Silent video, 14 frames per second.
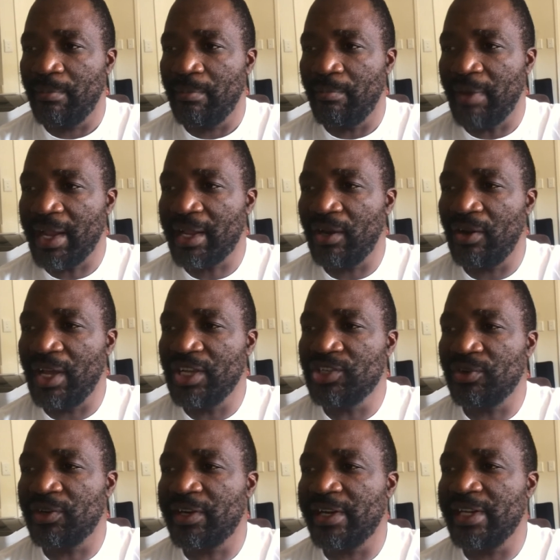
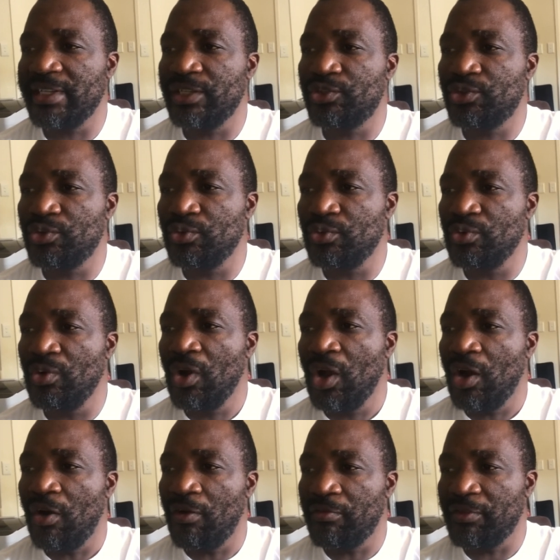Michelangelo created 2
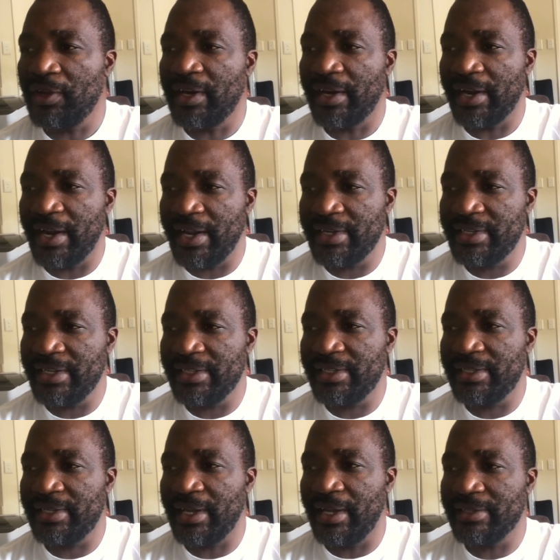of the
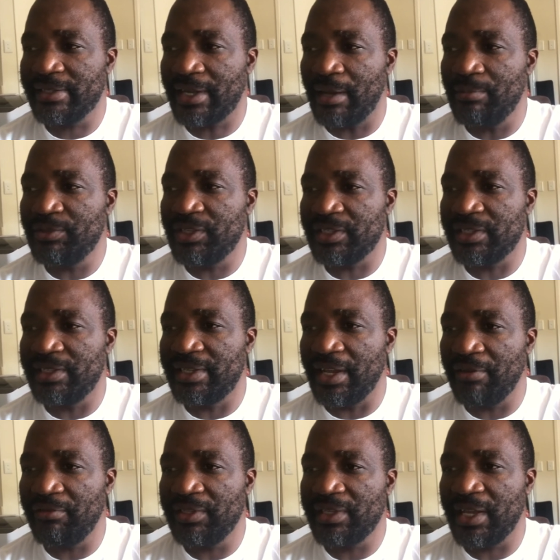greatest sculptures,
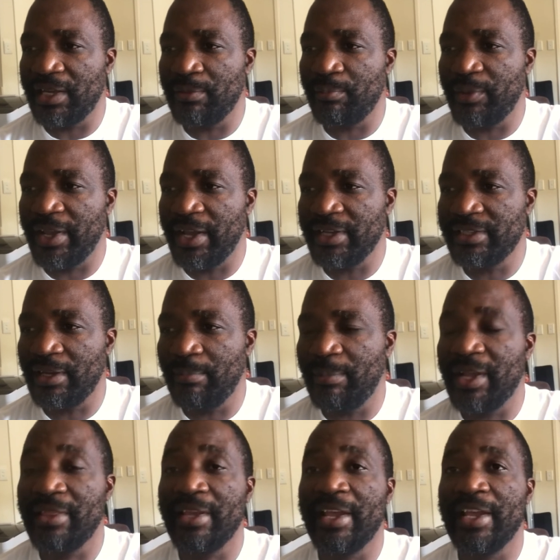David and Pieta,
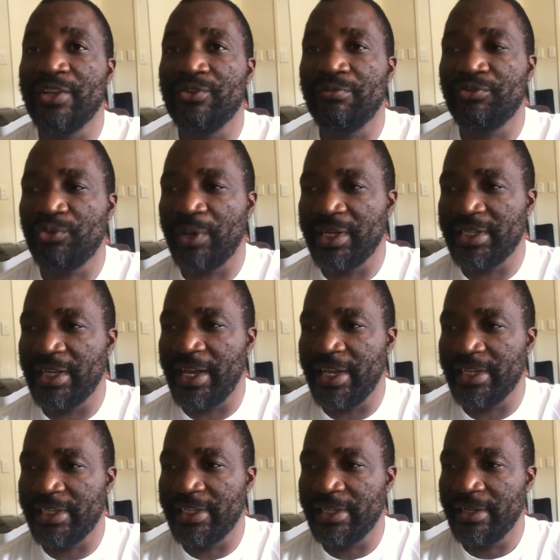by the age of
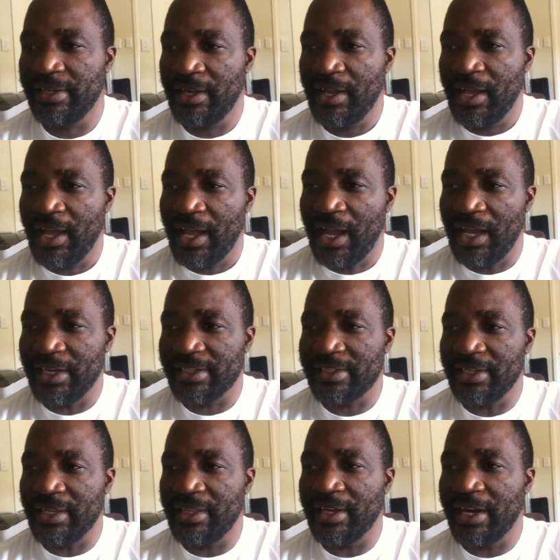28.
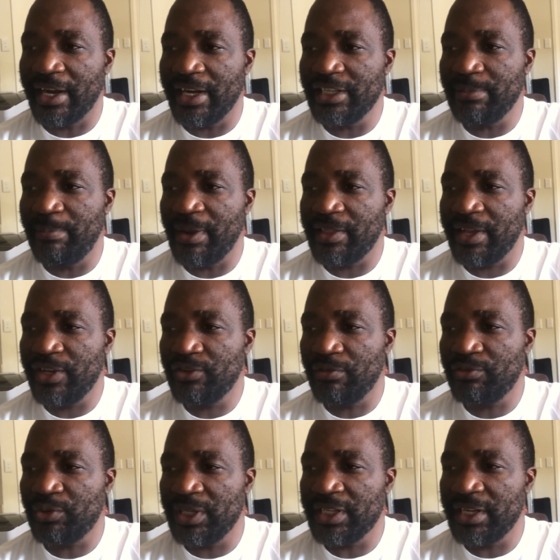Alexander the Great, by the age of
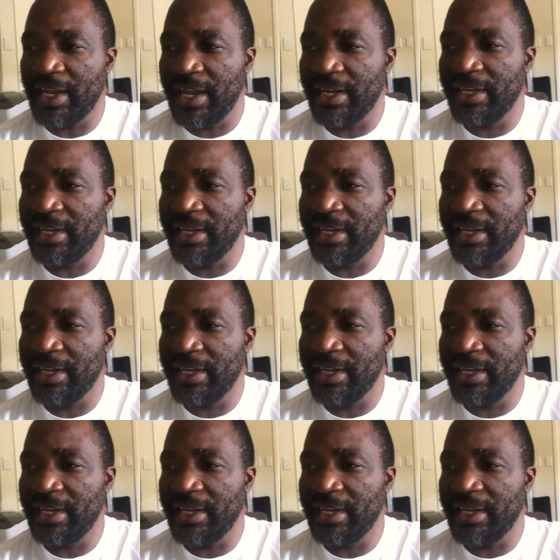29,